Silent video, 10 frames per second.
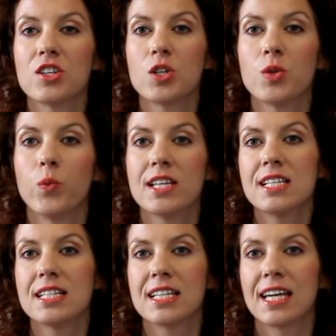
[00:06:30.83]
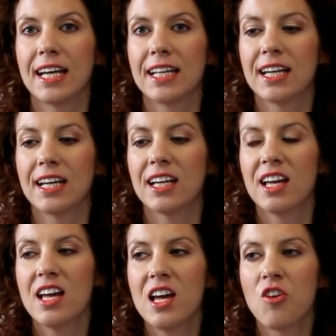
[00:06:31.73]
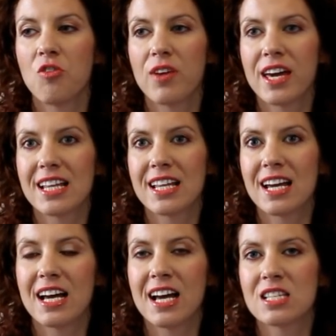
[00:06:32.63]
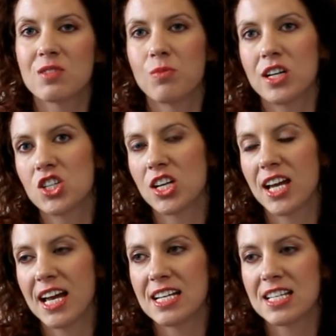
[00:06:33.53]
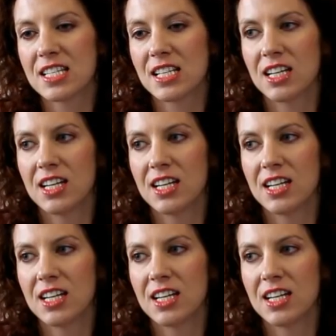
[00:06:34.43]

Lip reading: she wasn't gaining weight as much as